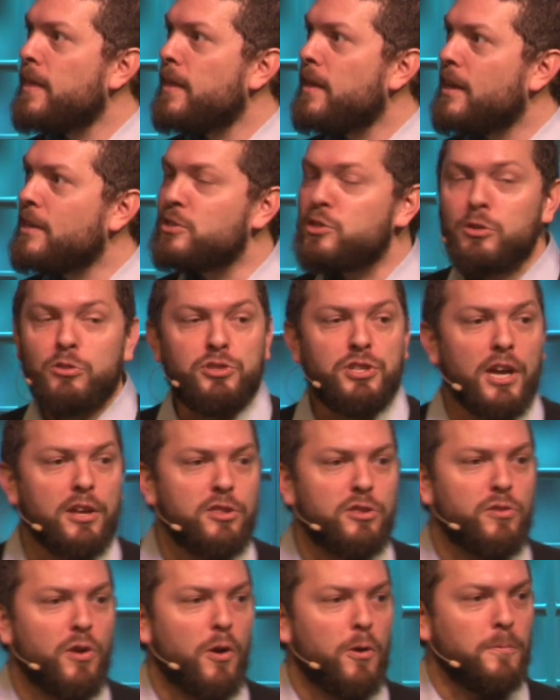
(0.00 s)
And so
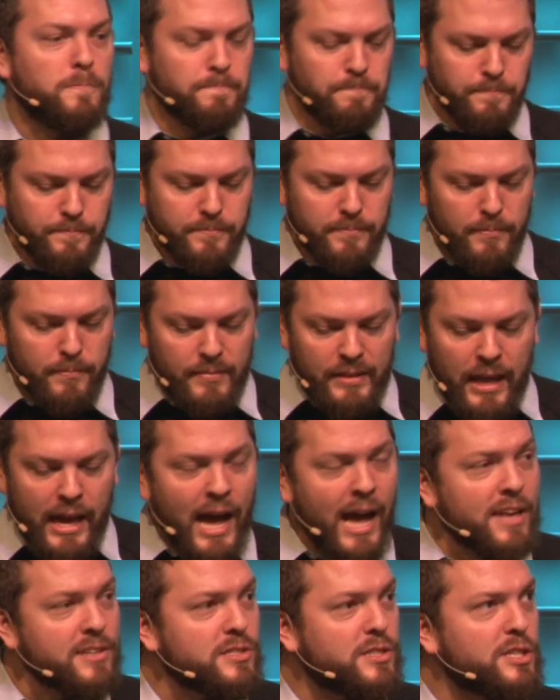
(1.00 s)
Jethro
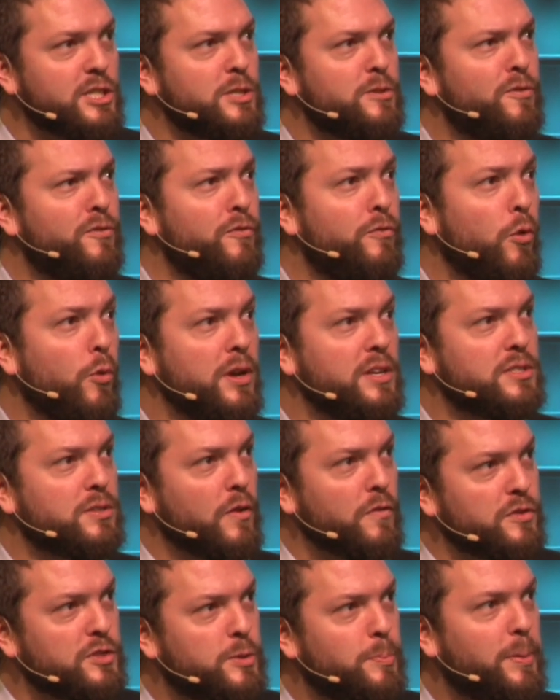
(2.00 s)
has this voice
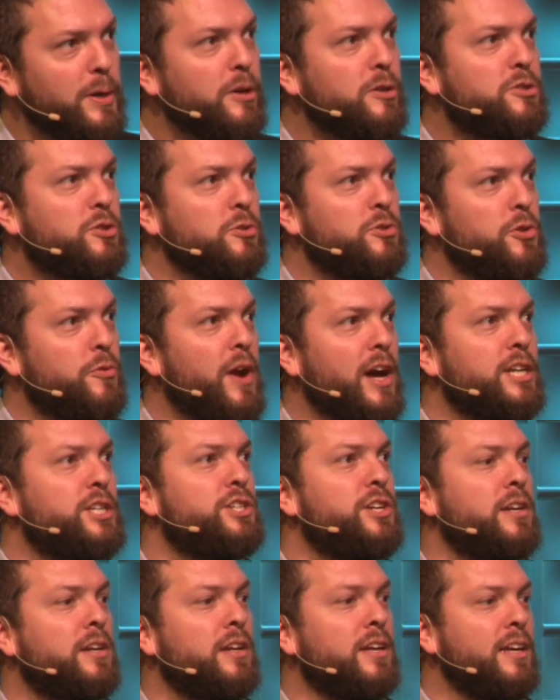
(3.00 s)
of spiritual
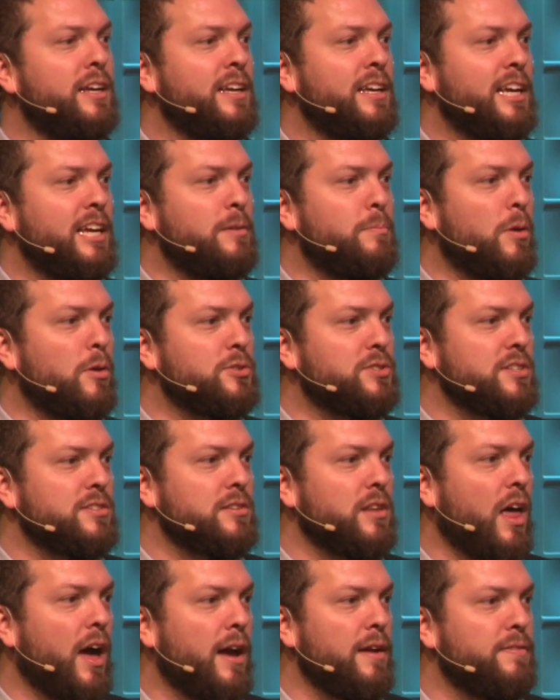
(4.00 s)
direction in Moses'
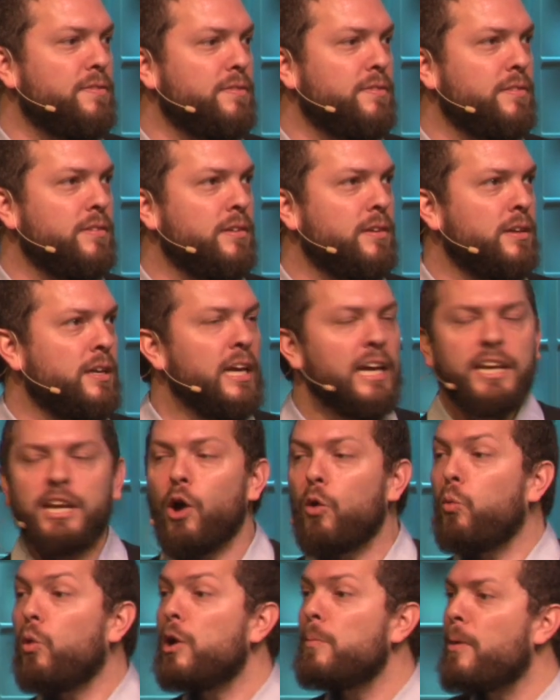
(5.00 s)
life. Now,
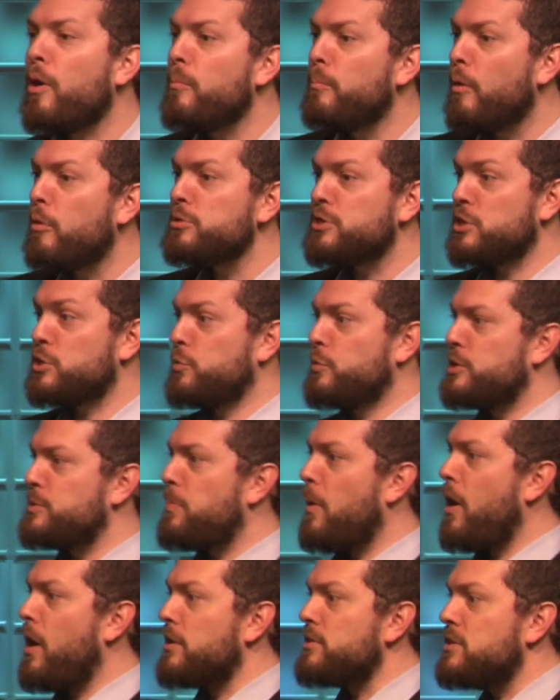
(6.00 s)
what about Moses'
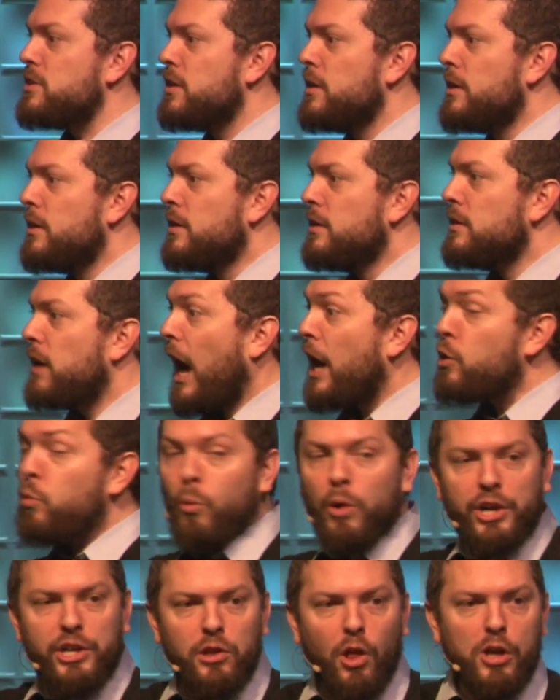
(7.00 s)
response? I don't
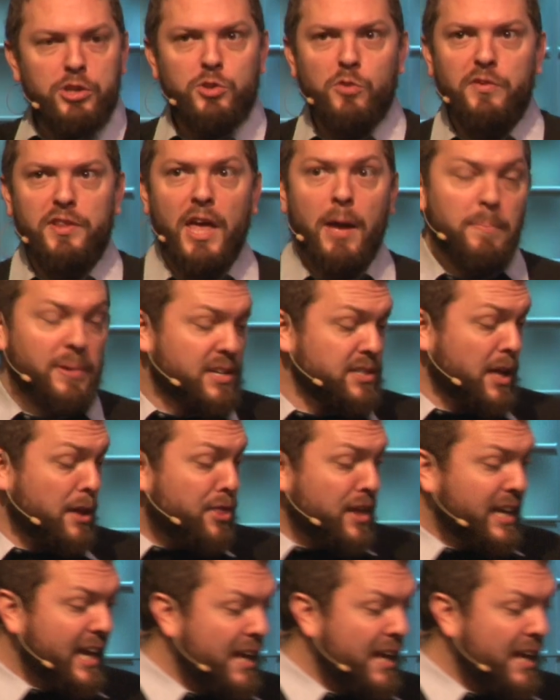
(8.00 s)
want to gloss over that because I think